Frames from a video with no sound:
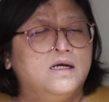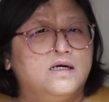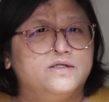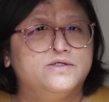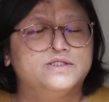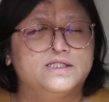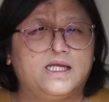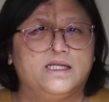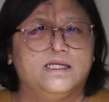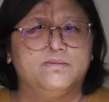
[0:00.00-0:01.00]

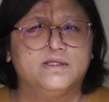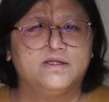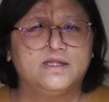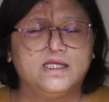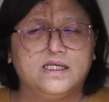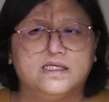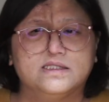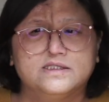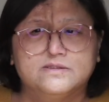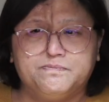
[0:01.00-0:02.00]
understanding. But the thing
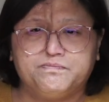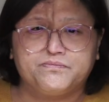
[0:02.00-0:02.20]
is,